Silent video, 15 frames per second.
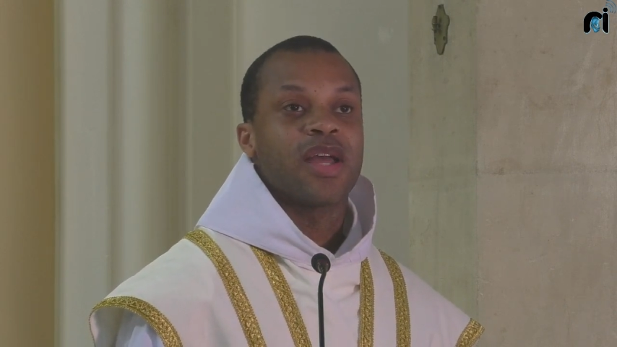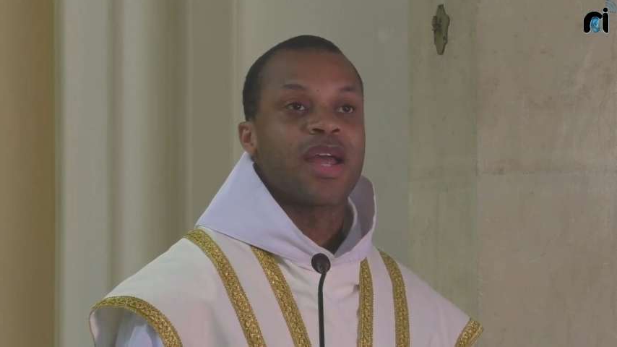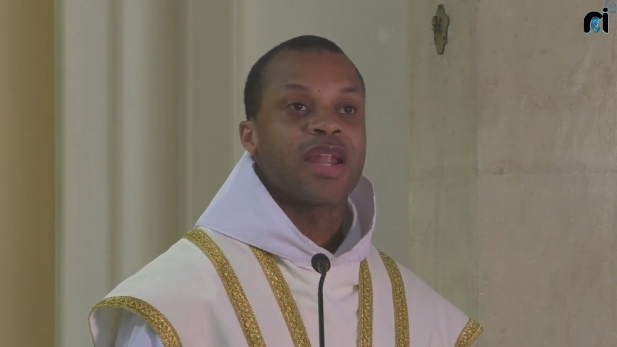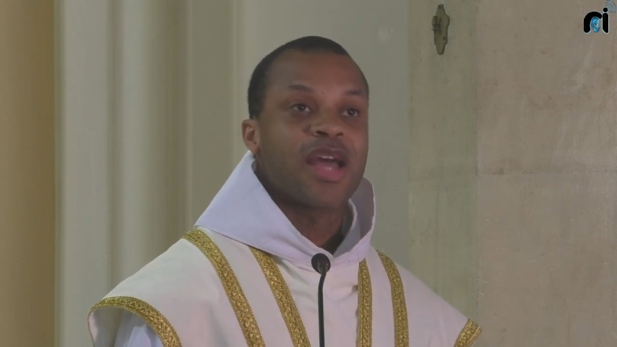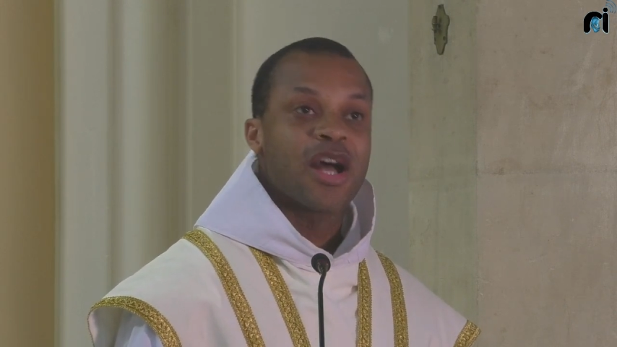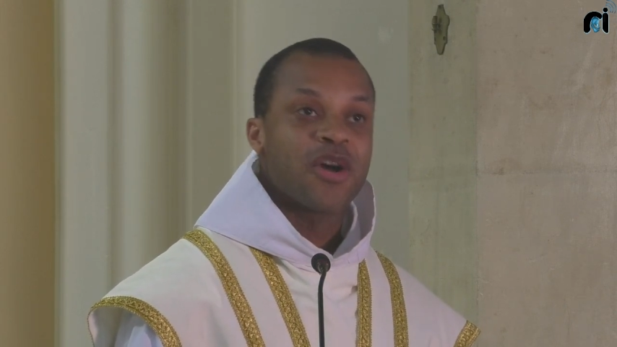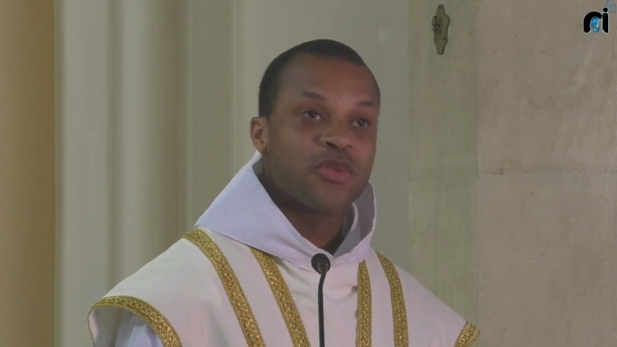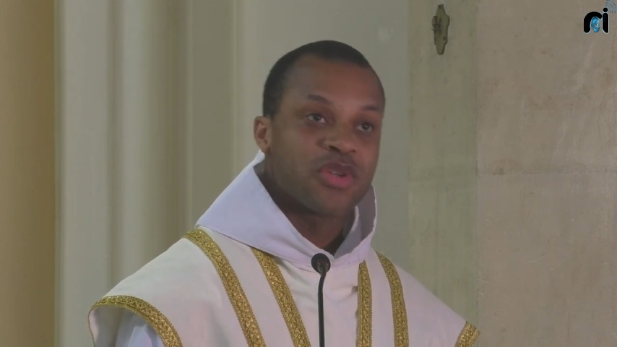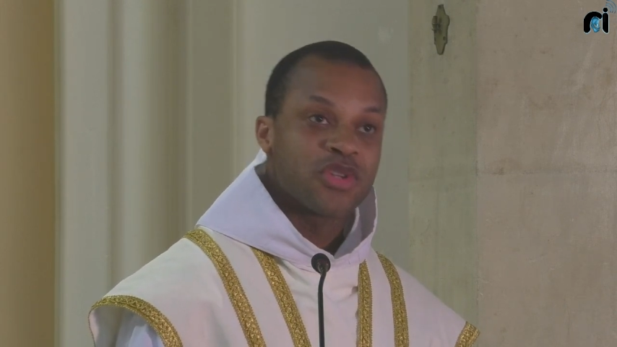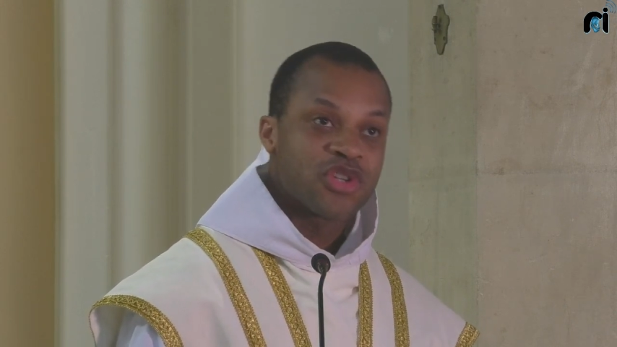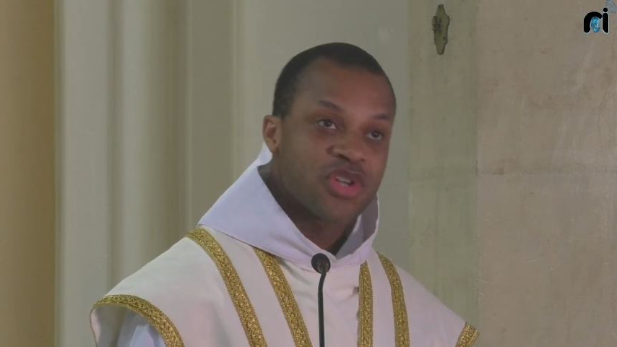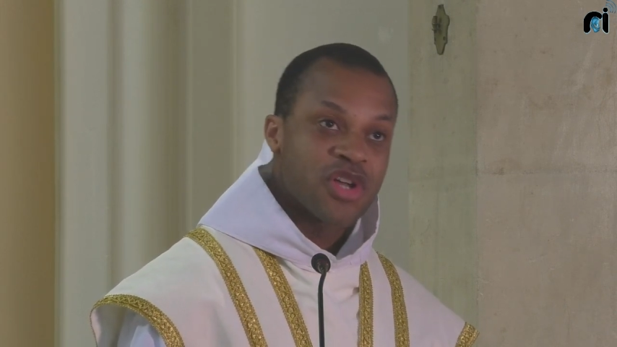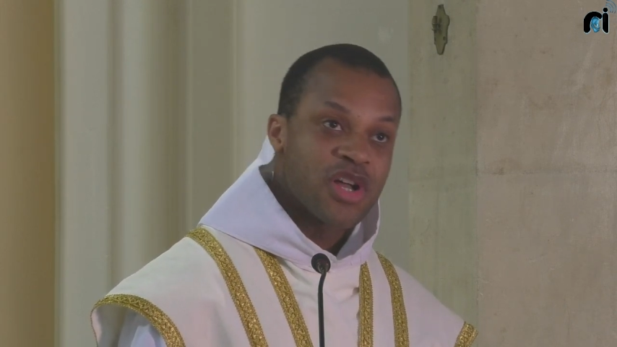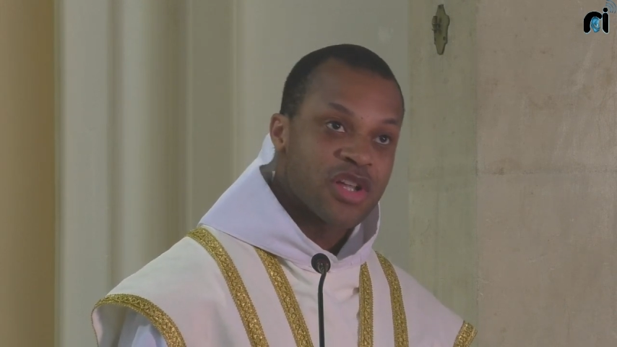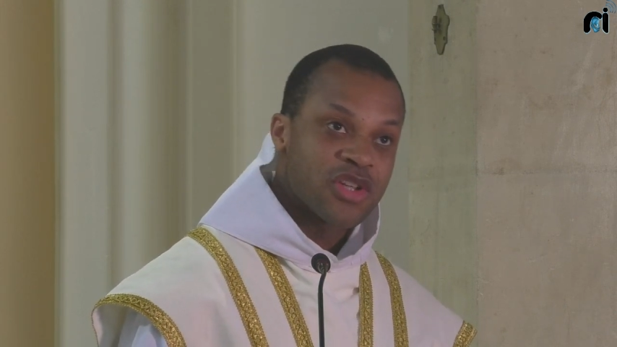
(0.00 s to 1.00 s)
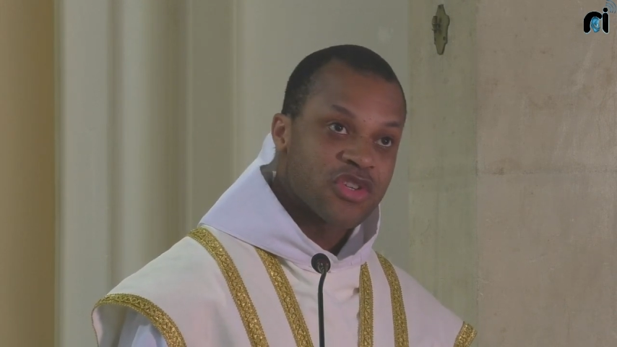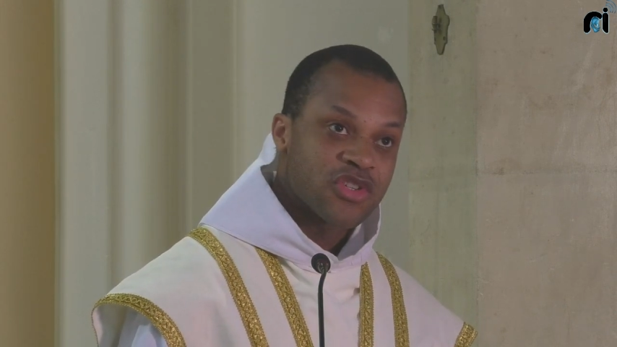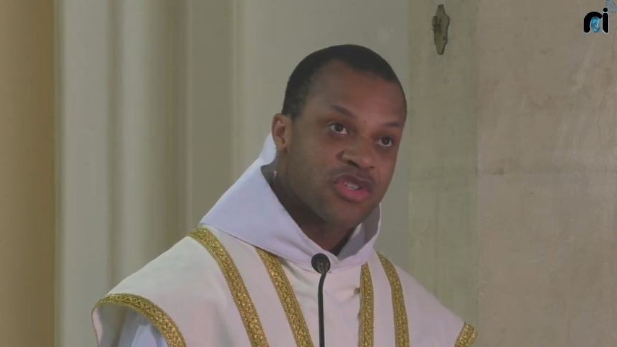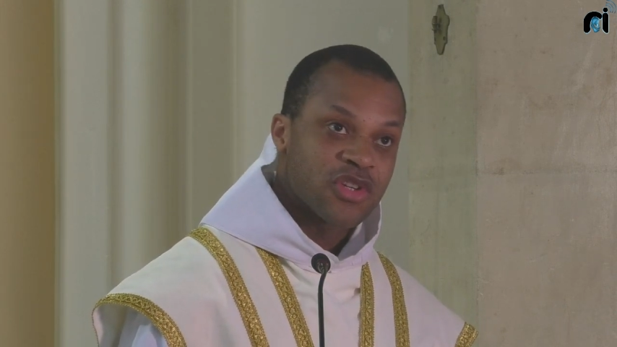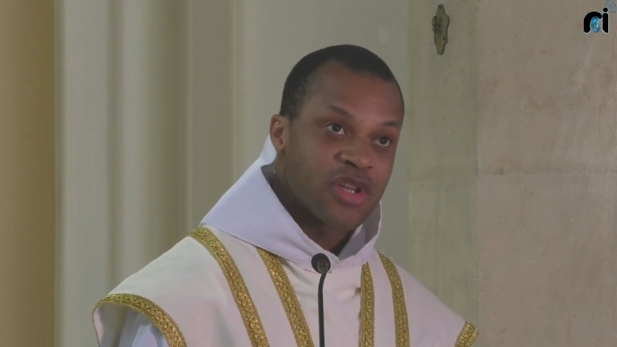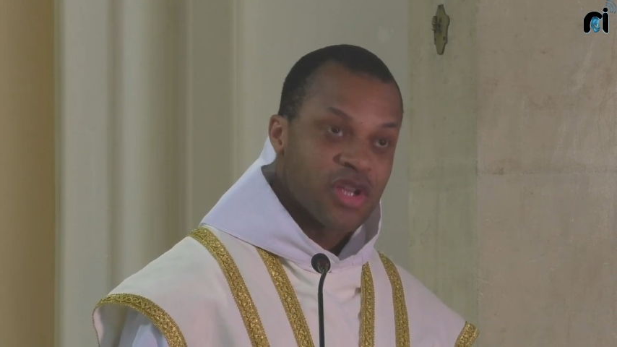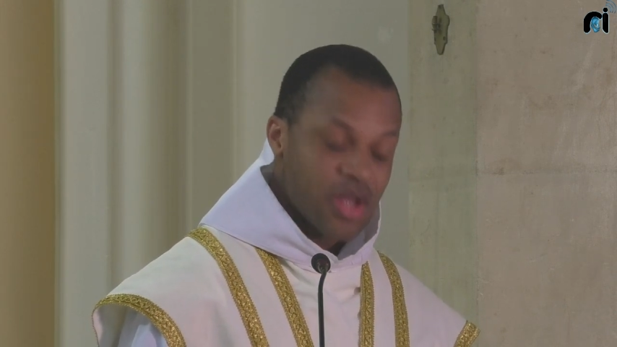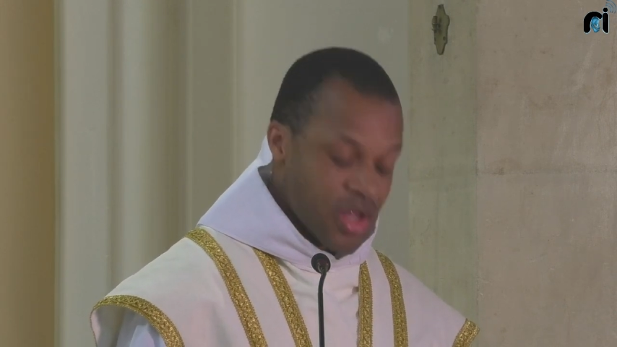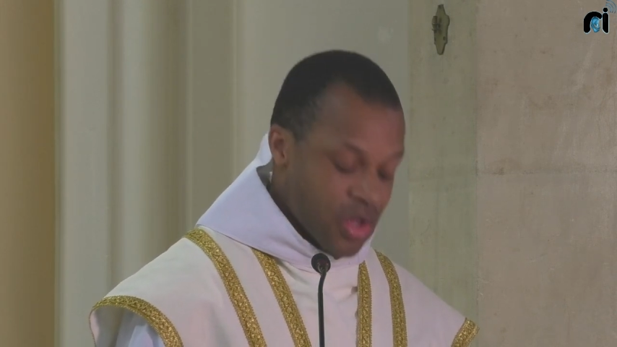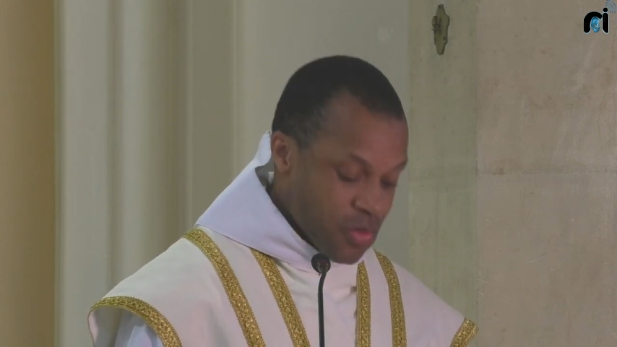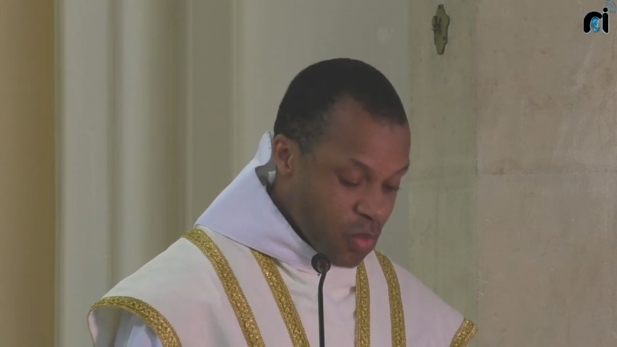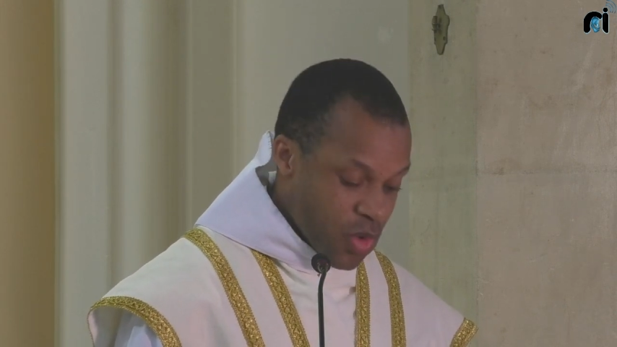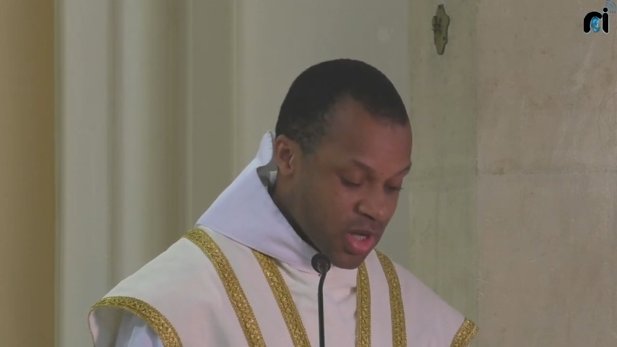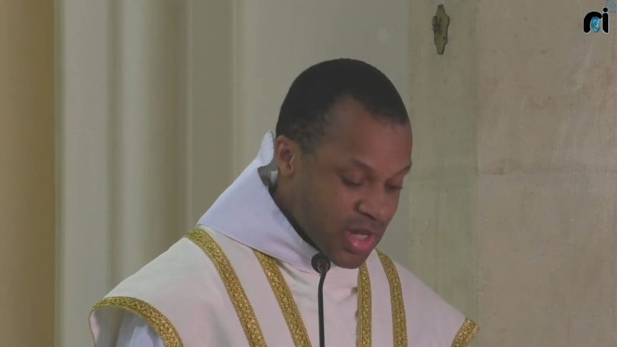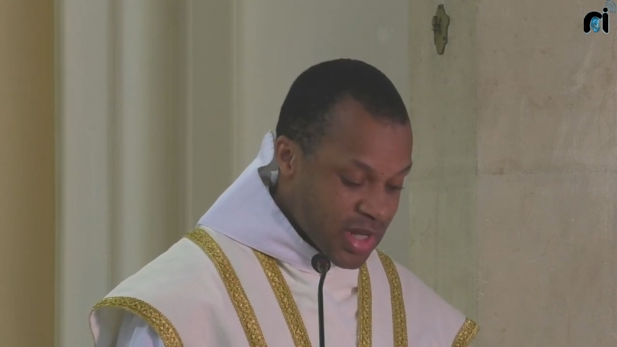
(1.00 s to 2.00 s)
and how the church,
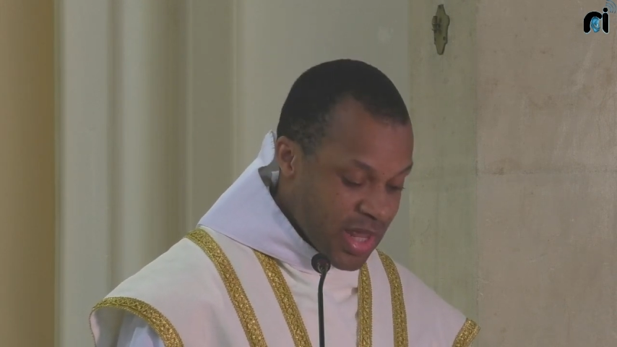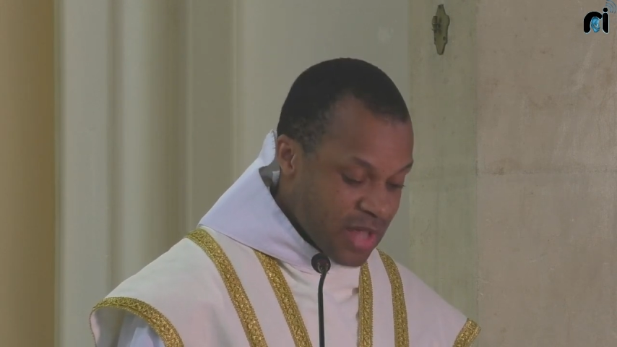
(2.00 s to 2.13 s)
what